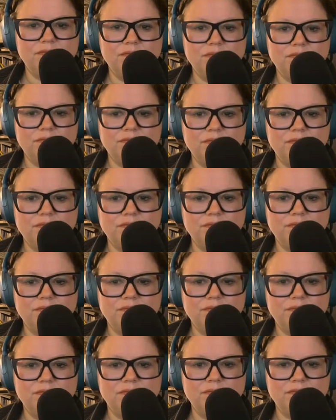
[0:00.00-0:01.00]

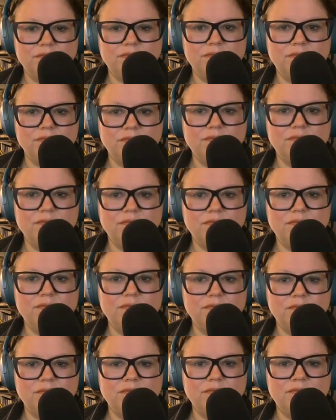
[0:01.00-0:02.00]

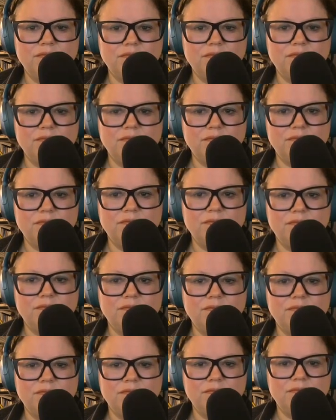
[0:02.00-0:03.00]

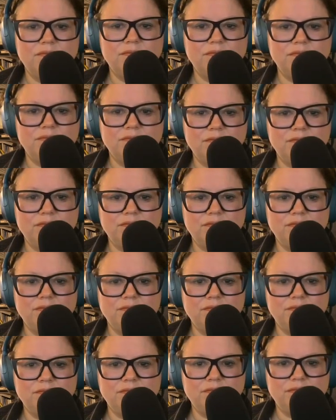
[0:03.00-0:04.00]

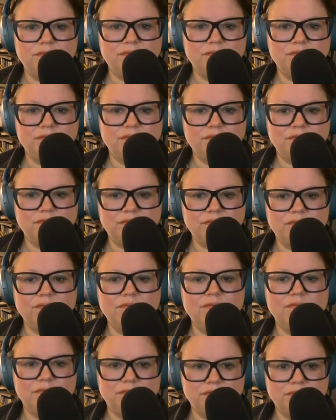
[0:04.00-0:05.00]

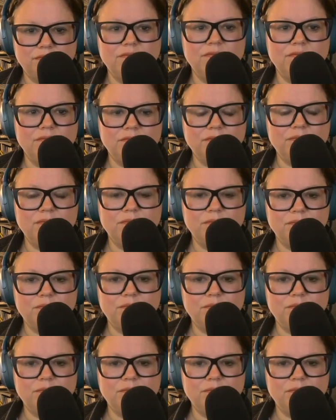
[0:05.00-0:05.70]
The person shown says nothing.